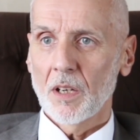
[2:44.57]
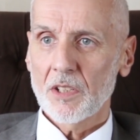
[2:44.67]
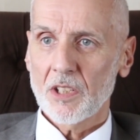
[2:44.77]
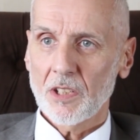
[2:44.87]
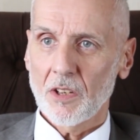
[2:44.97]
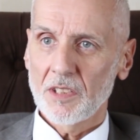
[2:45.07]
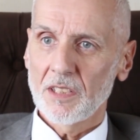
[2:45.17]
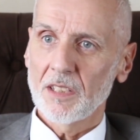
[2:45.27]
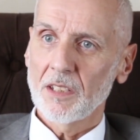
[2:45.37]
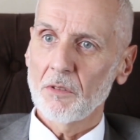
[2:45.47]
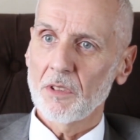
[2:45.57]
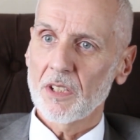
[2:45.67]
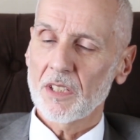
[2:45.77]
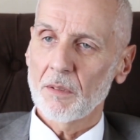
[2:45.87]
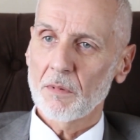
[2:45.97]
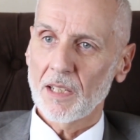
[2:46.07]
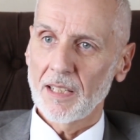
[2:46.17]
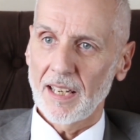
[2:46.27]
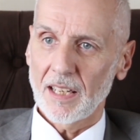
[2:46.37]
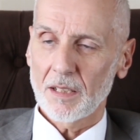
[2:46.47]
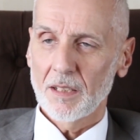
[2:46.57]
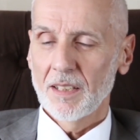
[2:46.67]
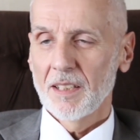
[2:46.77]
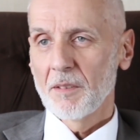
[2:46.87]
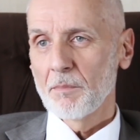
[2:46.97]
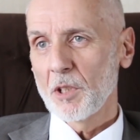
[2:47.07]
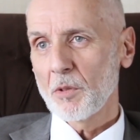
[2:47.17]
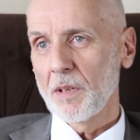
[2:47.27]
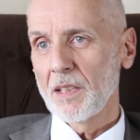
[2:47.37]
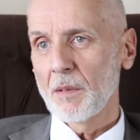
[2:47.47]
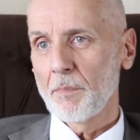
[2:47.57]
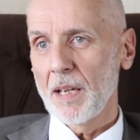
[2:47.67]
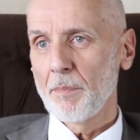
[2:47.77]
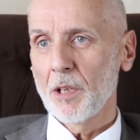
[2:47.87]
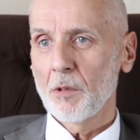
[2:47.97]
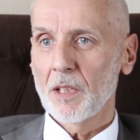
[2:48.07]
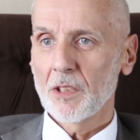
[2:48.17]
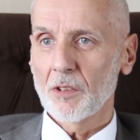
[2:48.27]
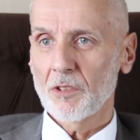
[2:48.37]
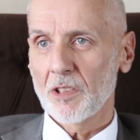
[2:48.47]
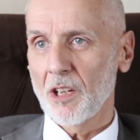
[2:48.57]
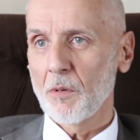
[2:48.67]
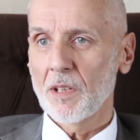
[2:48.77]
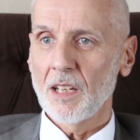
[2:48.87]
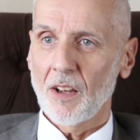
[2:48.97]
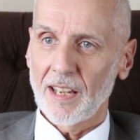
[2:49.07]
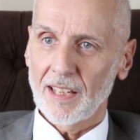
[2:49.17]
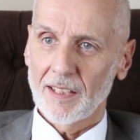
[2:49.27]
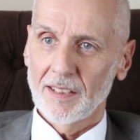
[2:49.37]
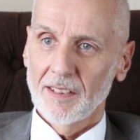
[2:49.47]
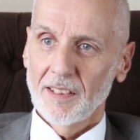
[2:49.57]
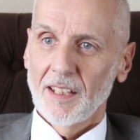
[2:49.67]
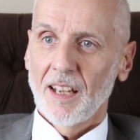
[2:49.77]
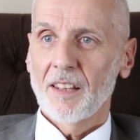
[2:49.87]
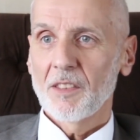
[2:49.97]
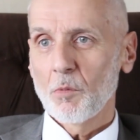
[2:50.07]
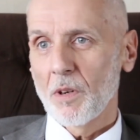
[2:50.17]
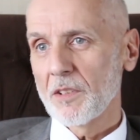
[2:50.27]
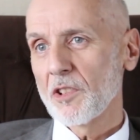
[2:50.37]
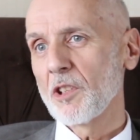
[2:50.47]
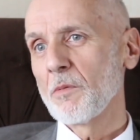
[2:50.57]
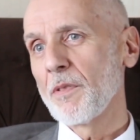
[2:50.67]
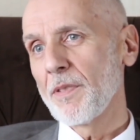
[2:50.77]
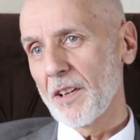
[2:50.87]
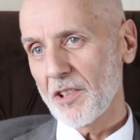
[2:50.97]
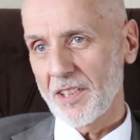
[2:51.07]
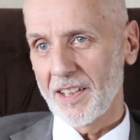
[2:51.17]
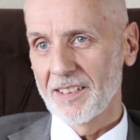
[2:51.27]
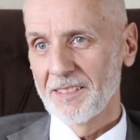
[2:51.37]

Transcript: I started to notice there was a link between the people who I'd got to know and like and the ones who were fasting.